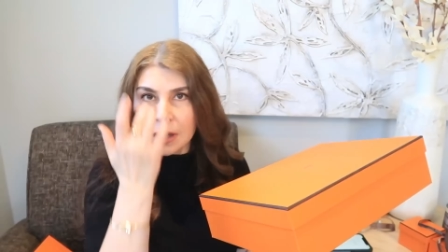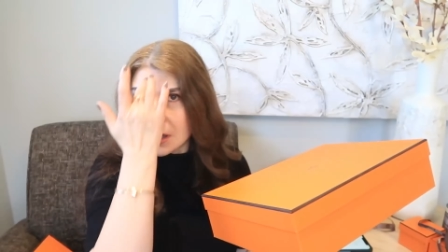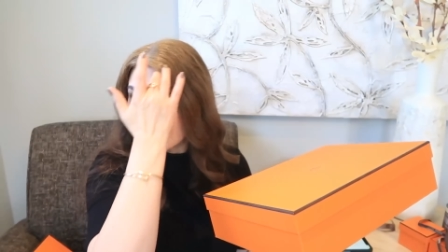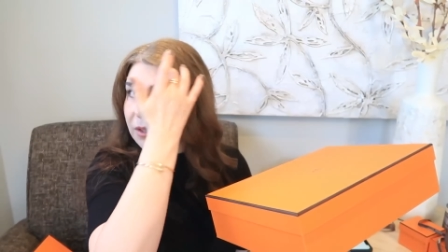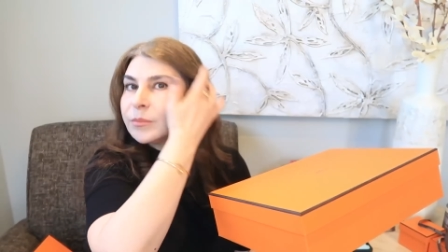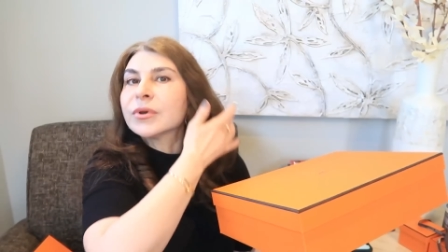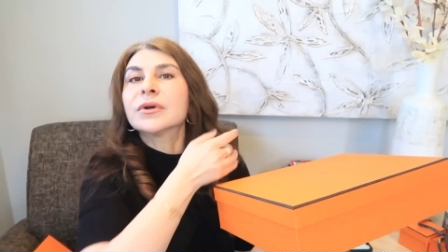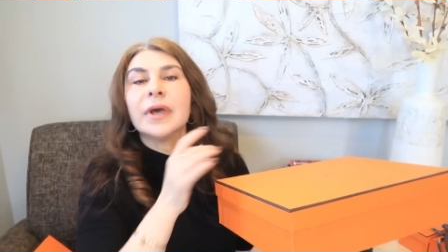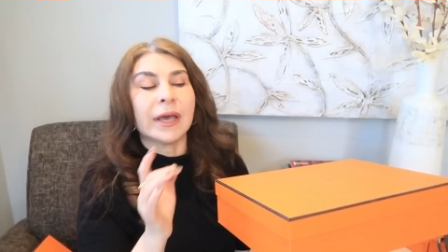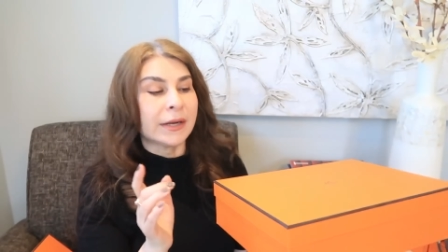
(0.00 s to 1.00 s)

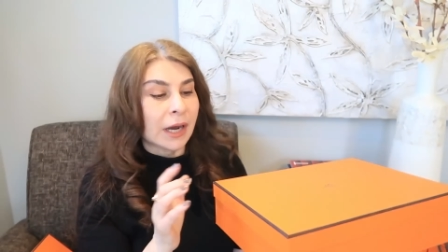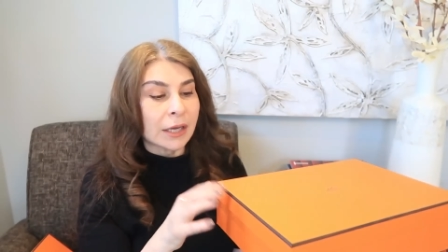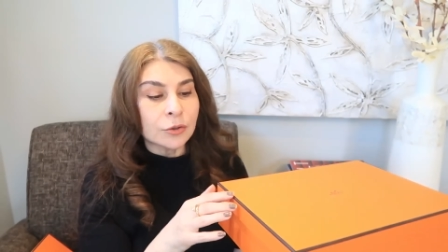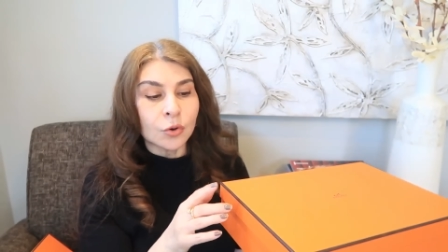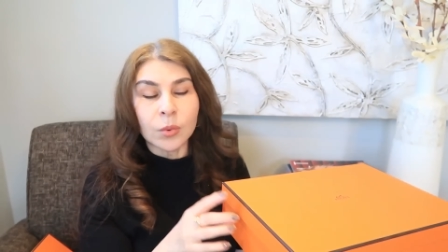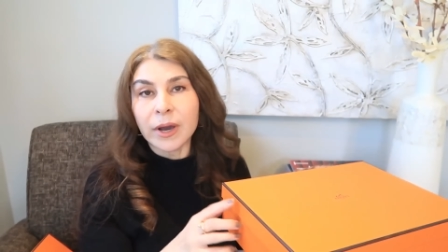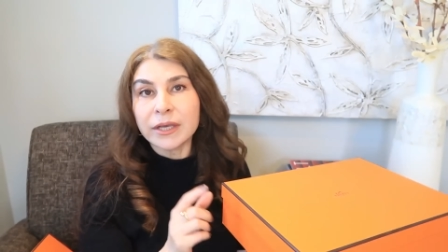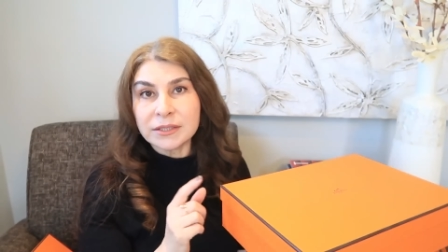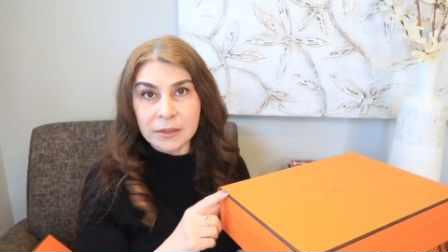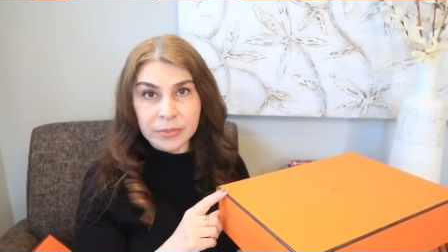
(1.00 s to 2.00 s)
And I know why
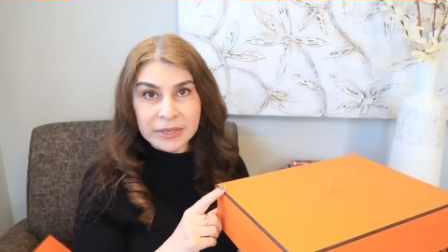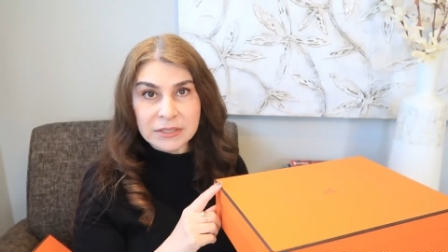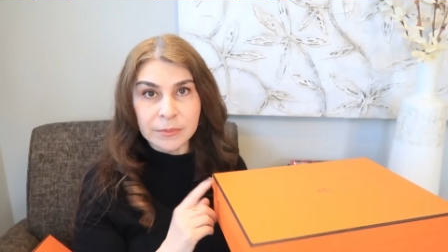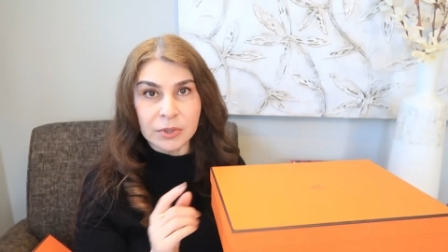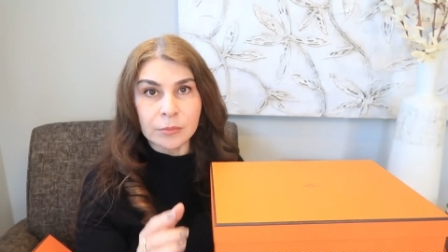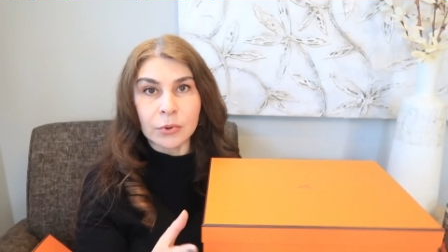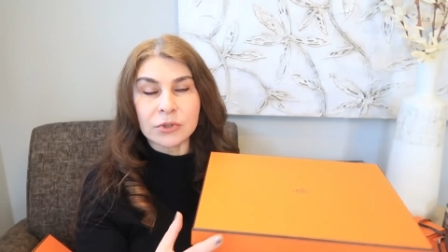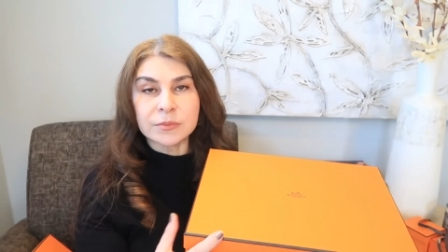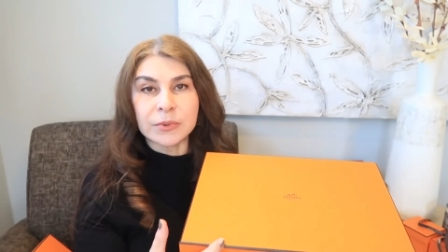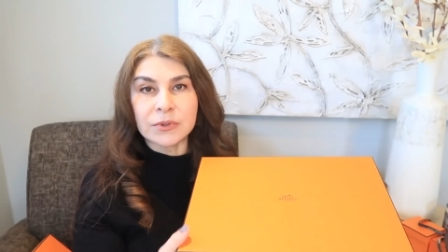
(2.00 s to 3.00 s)
it's replacement
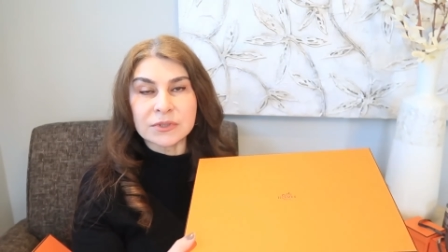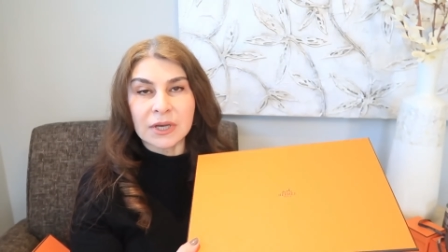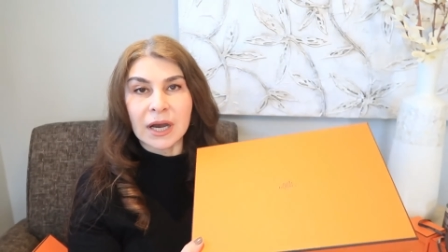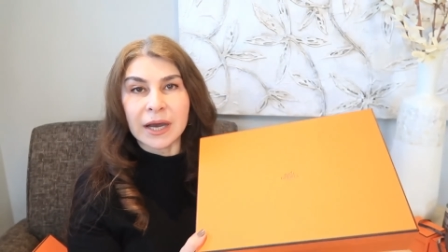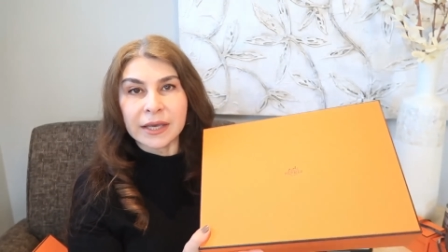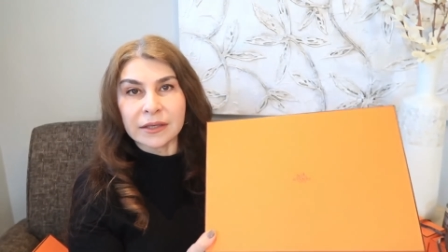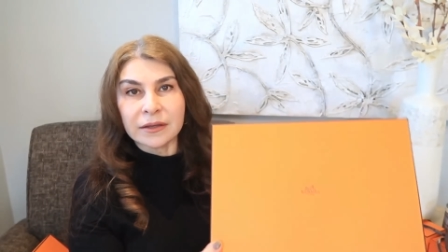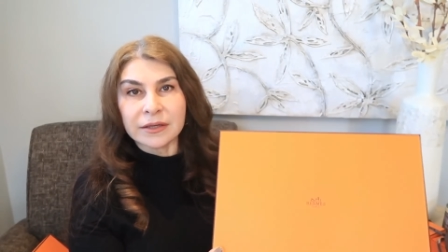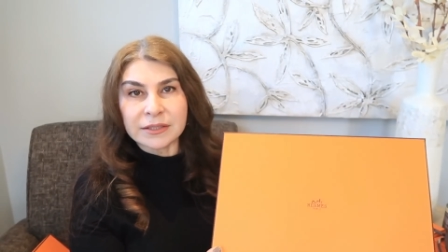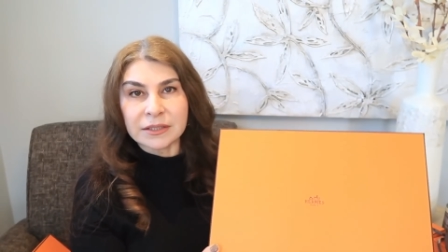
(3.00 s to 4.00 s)
box, because I
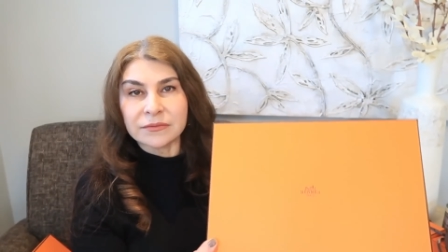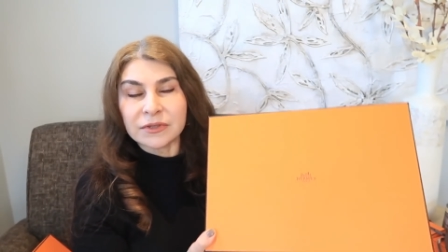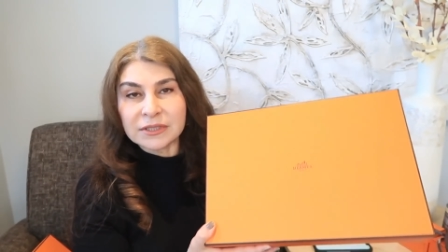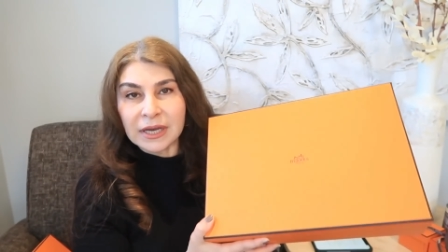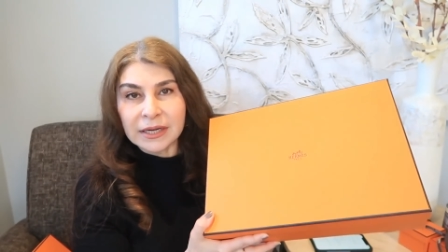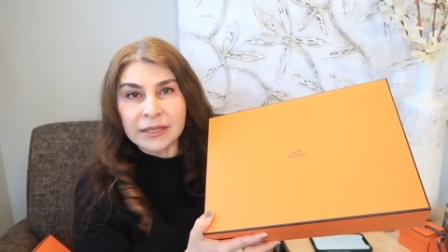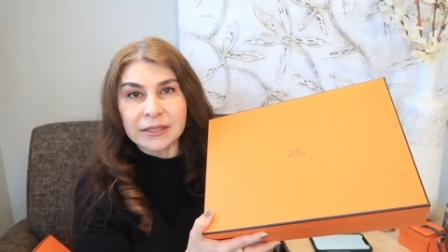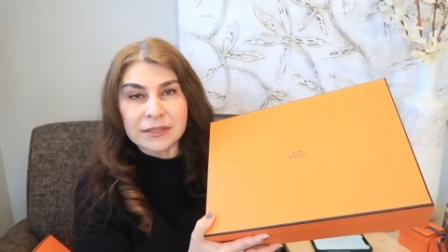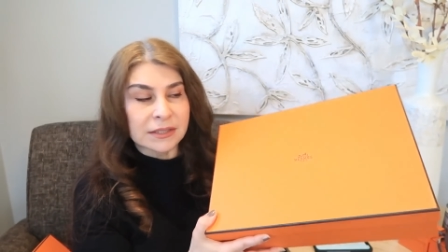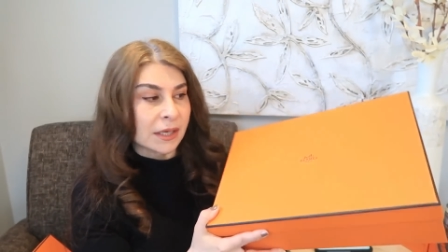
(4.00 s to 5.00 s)
receive exactly
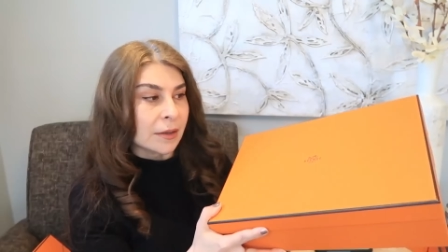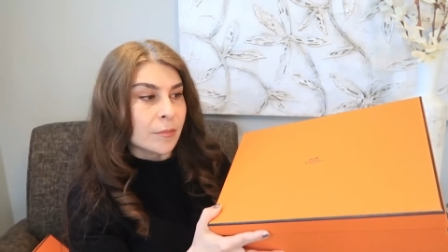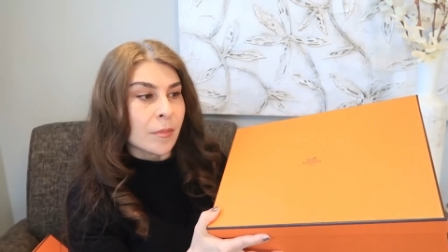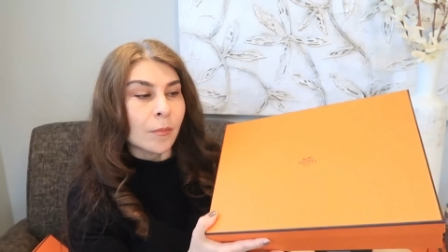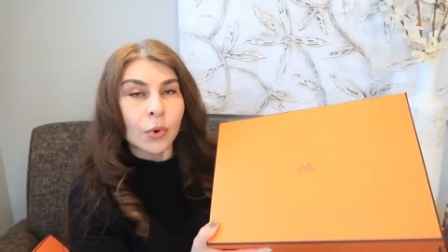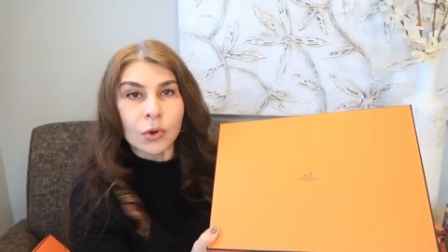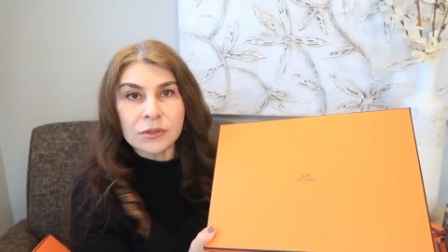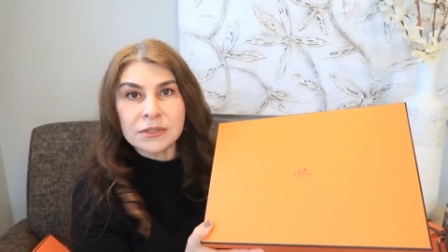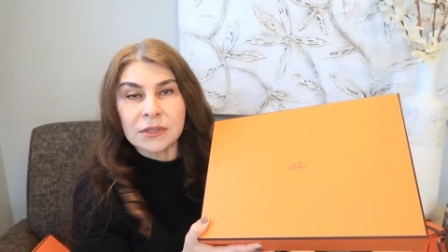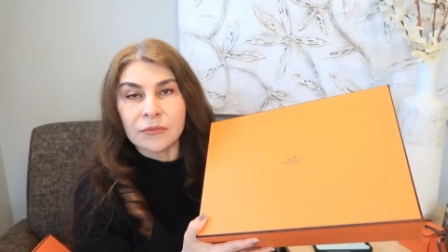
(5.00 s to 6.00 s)
the same
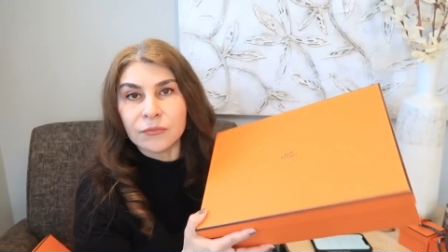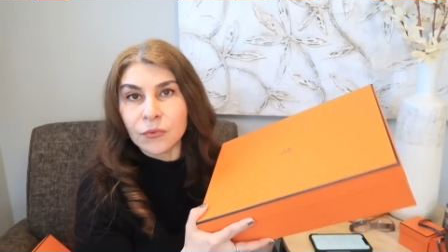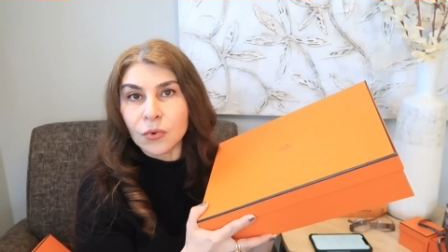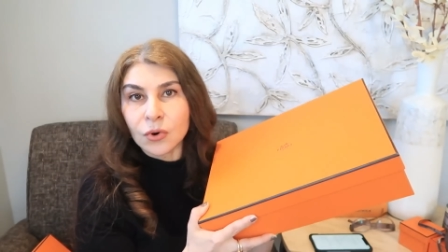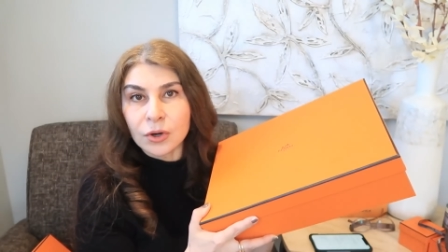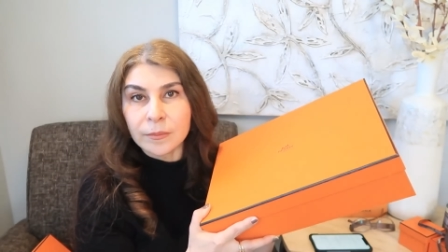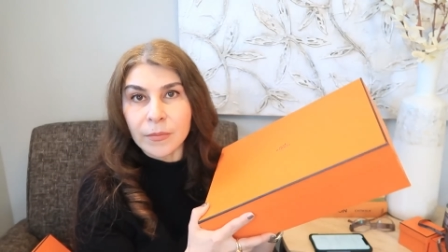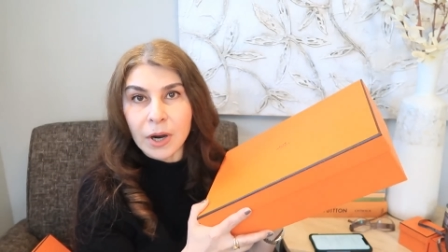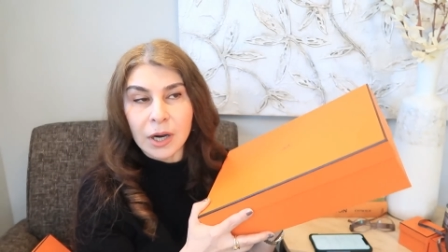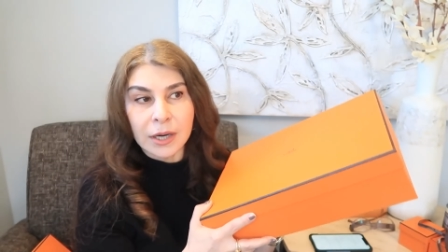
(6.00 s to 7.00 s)
box for
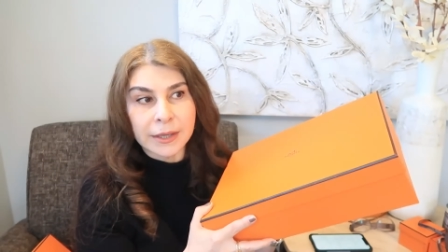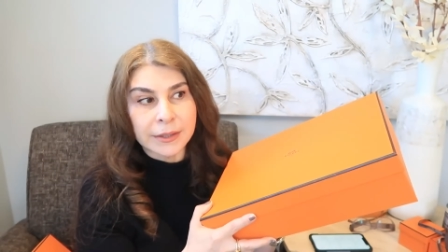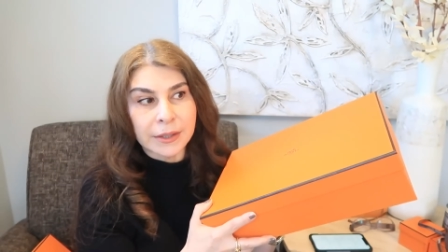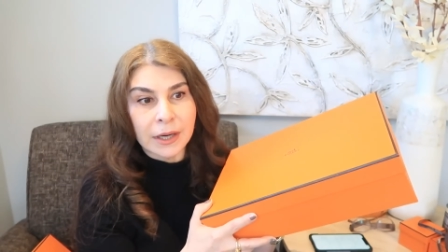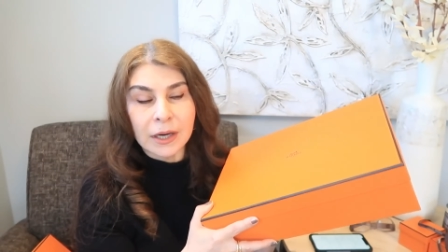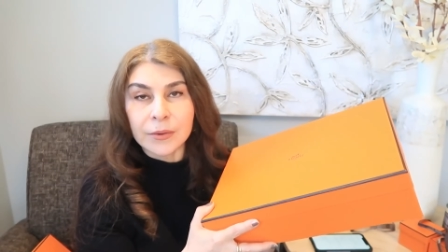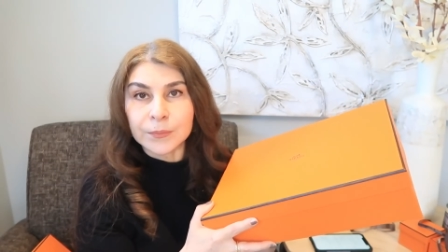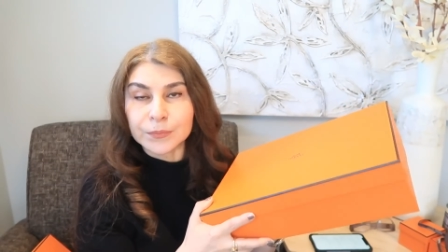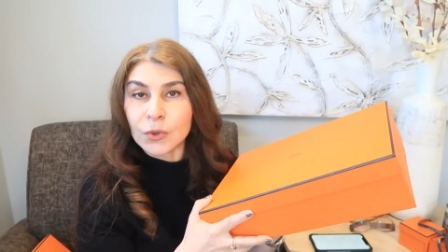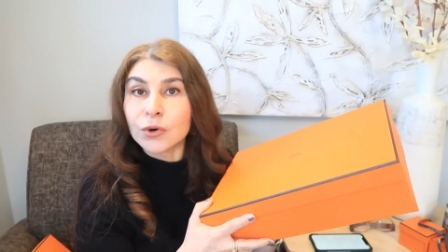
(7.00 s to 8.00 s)
my
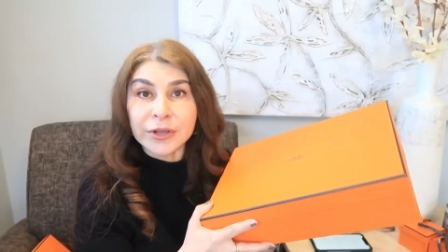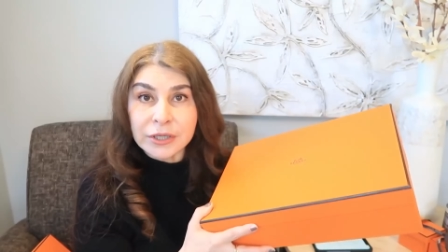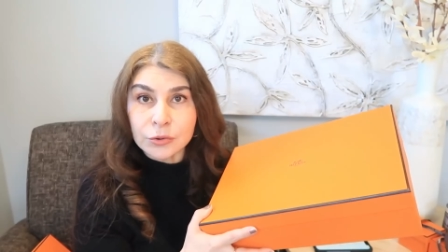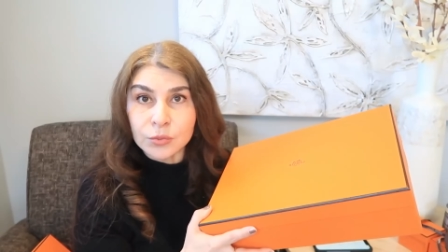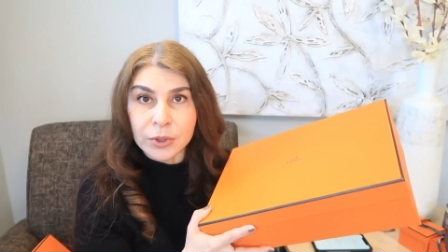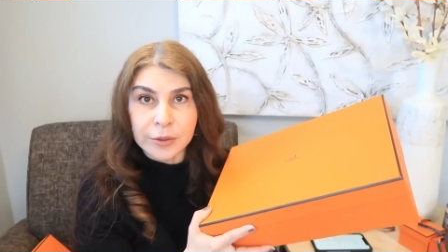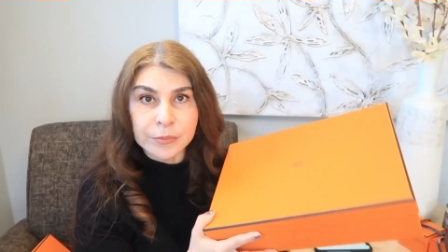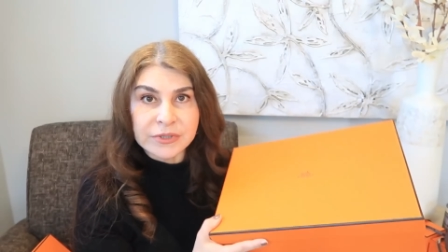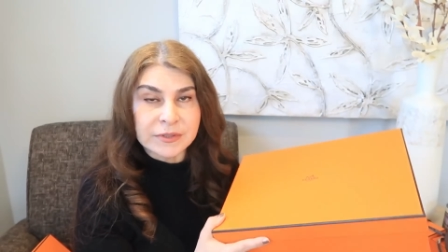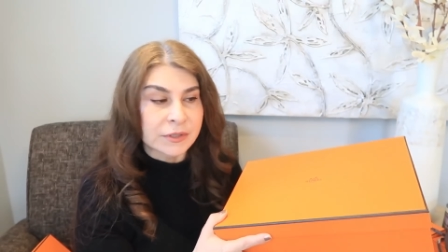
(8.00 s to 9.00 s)
ready-to-wear
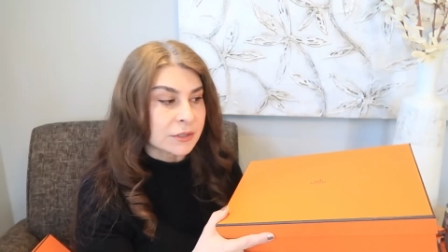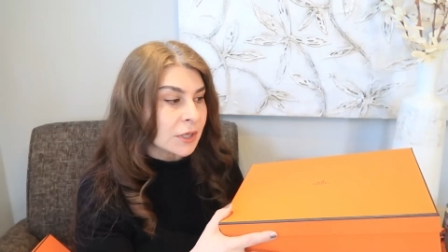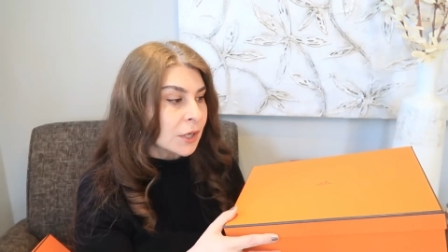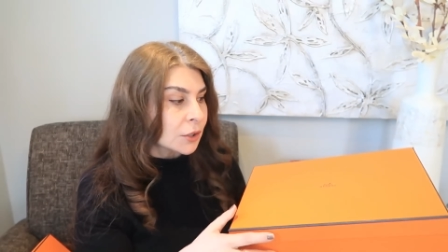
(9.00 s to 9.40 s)
pieces.